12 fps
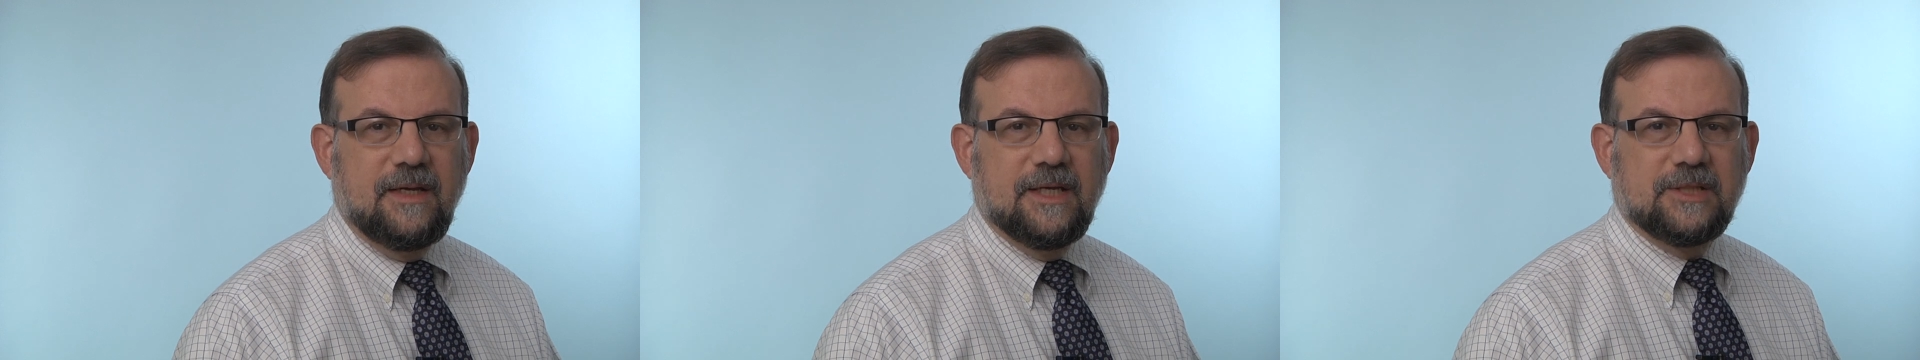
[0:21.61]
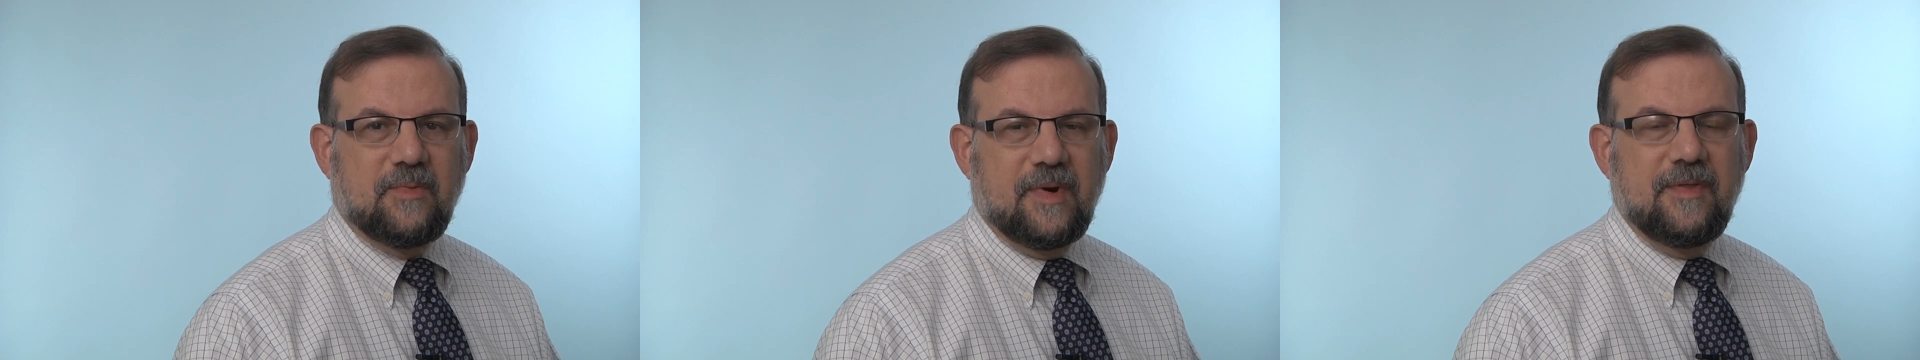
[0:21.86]

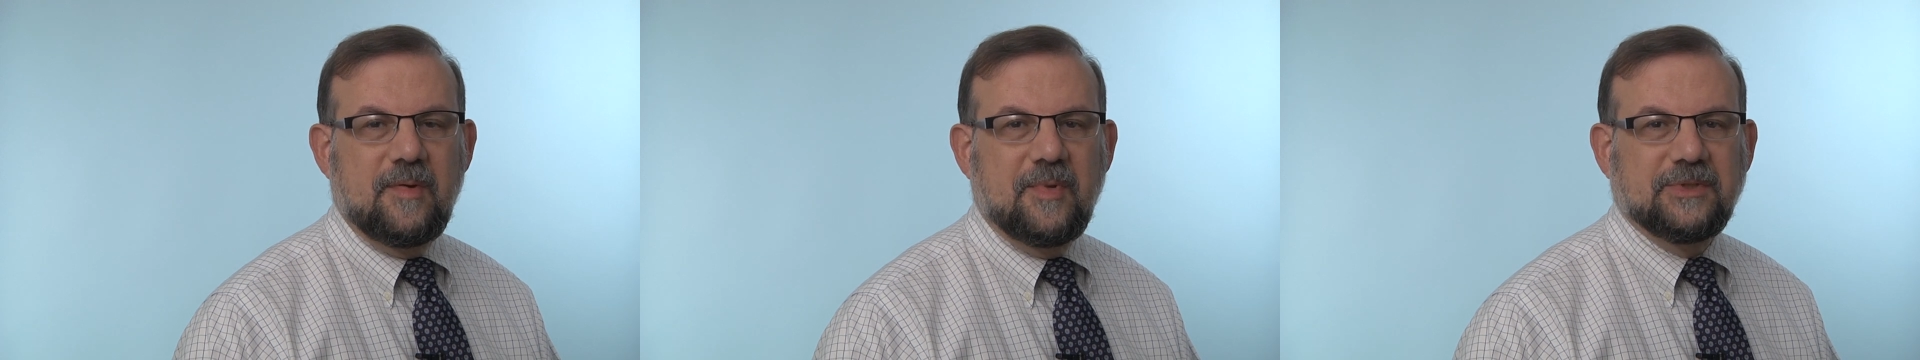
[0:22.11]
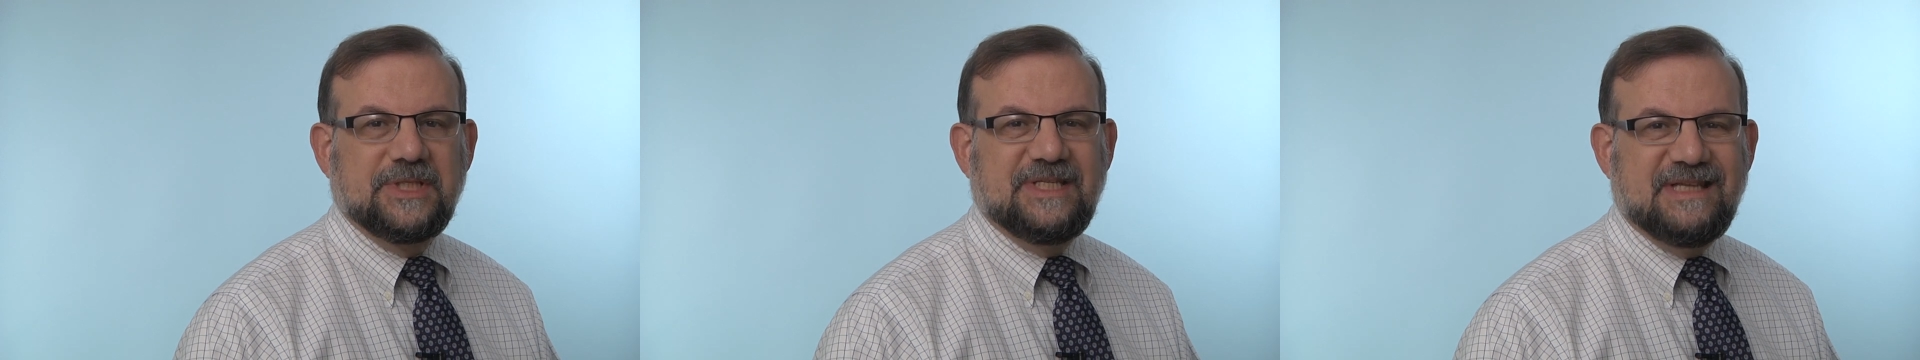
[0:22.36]
is one of the
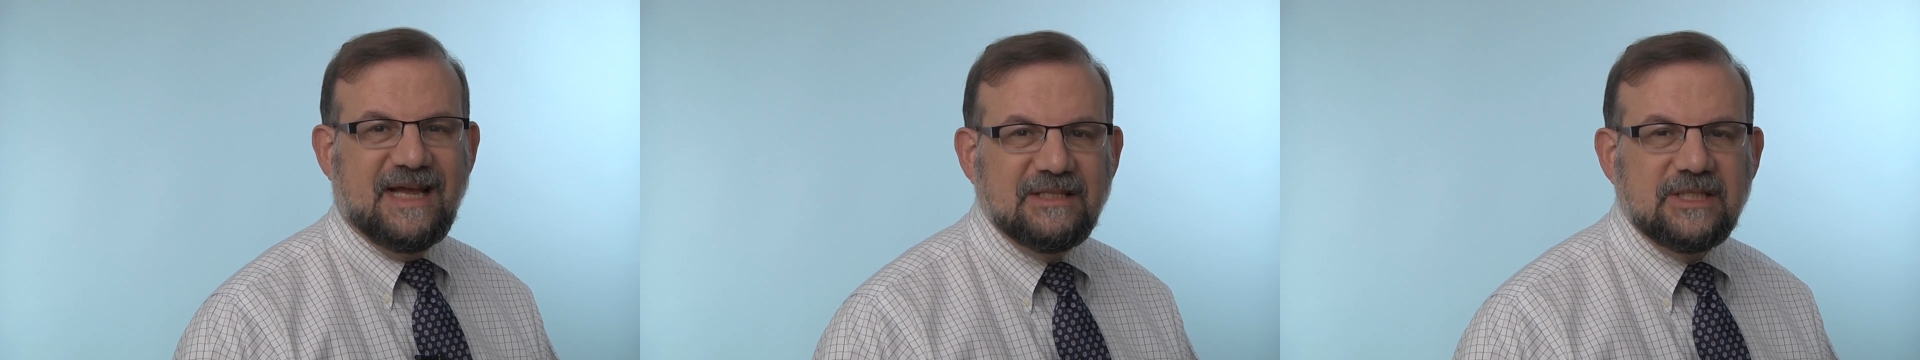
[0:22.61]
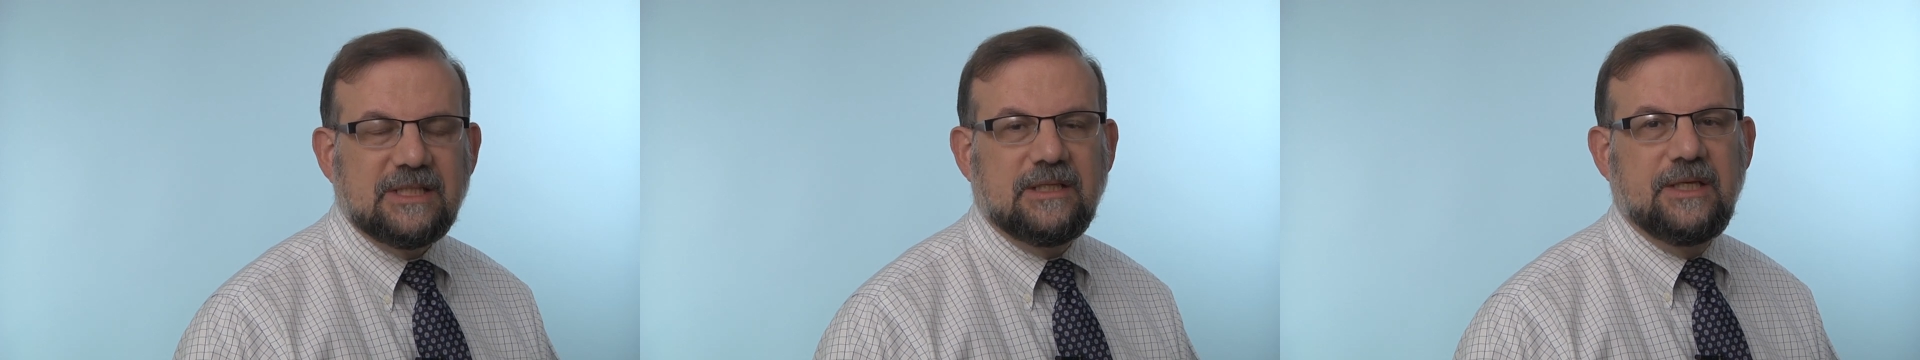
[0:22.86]
most
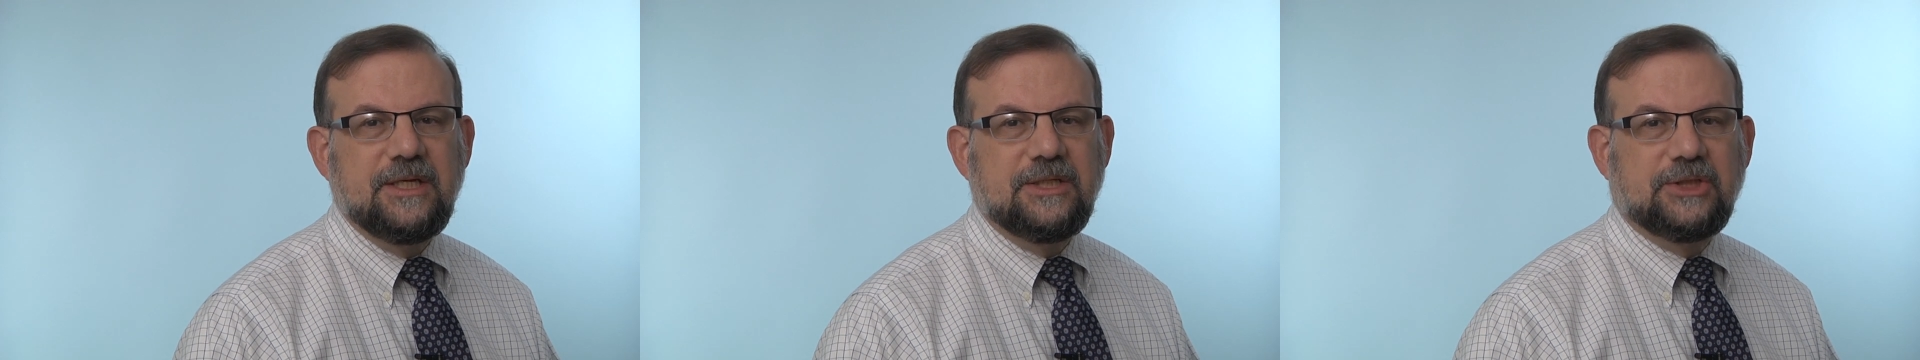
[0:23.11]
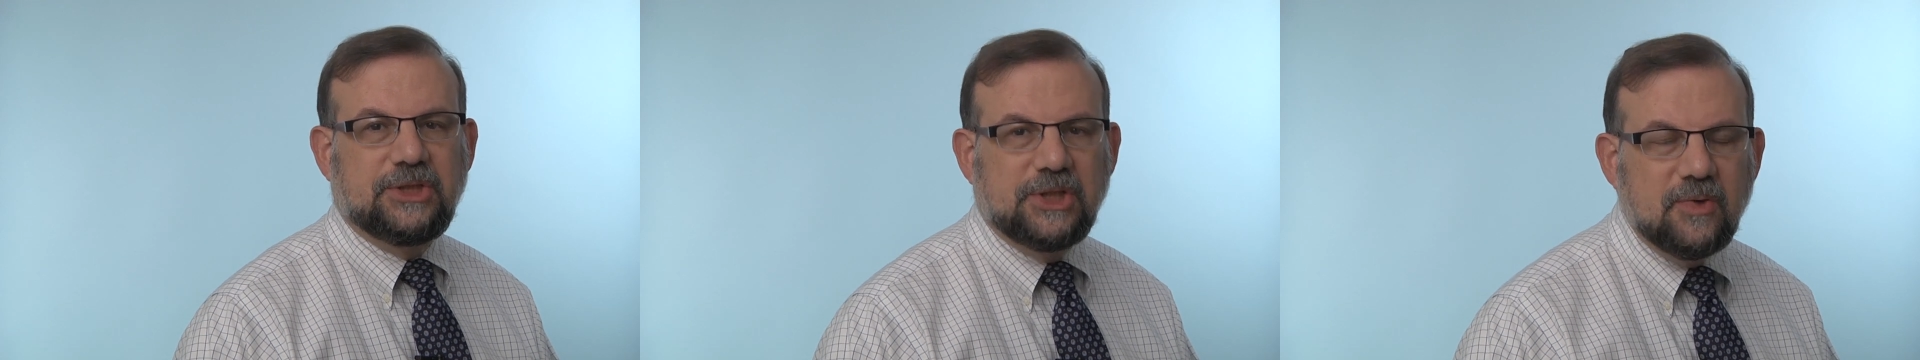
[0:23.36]
densely
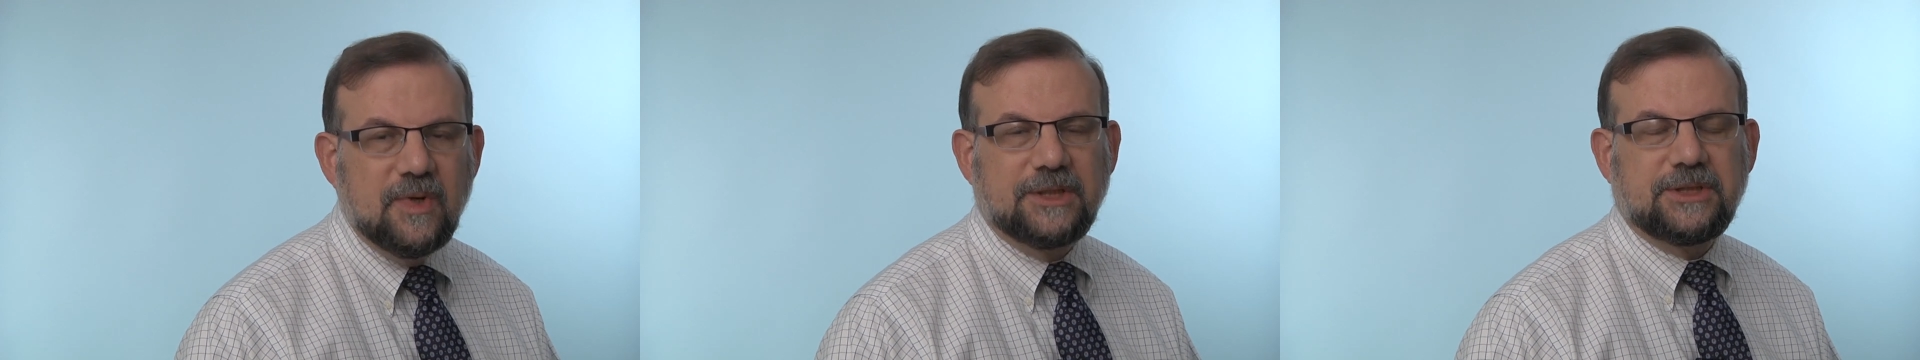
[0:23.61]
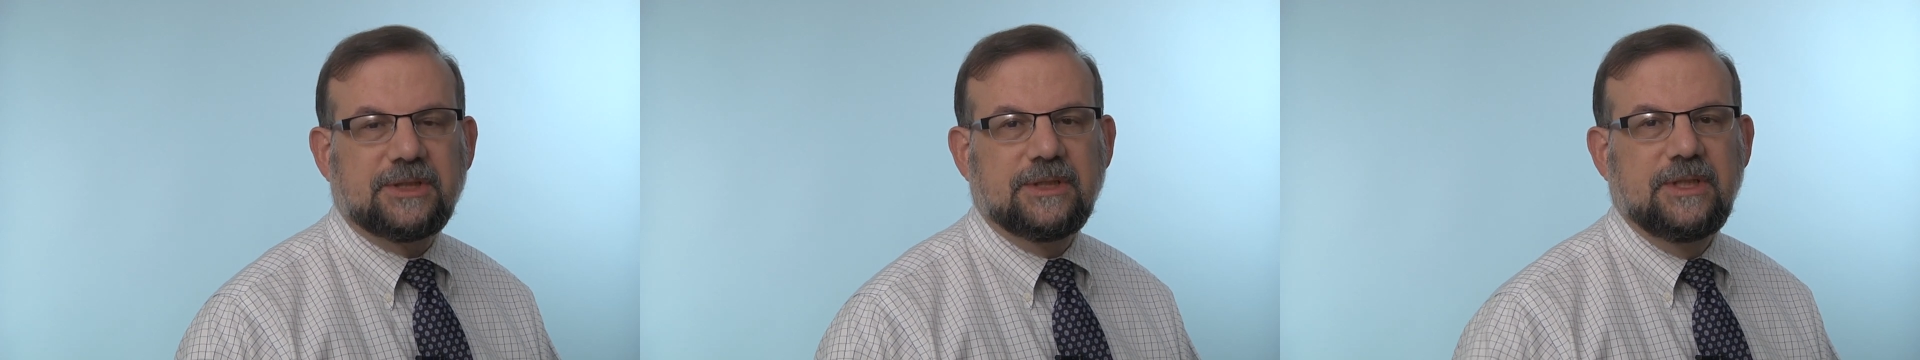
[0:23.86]

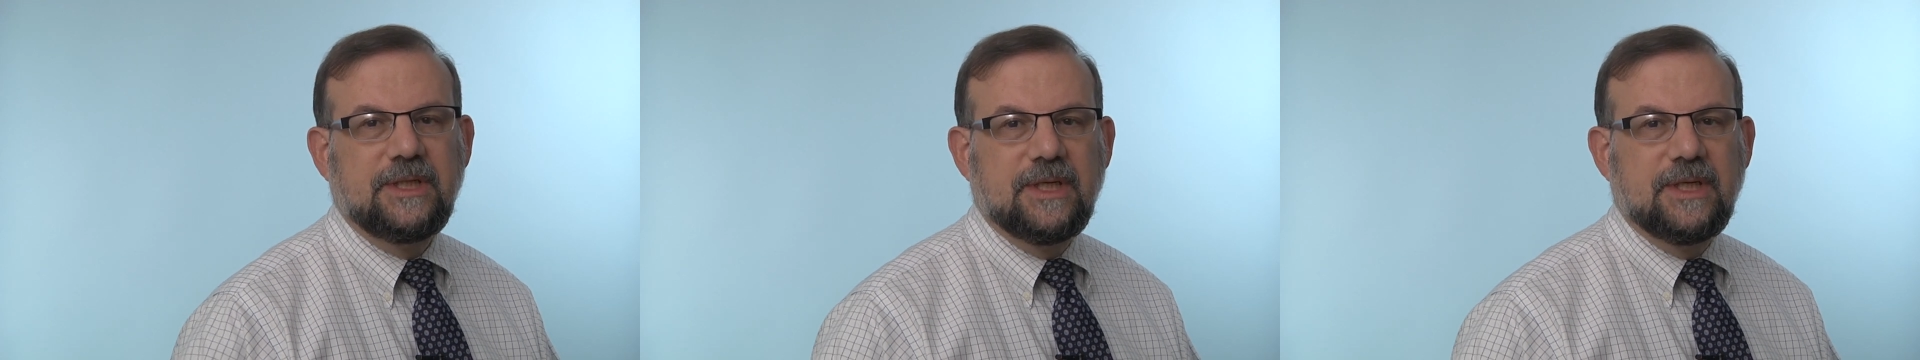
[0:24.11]
Jewish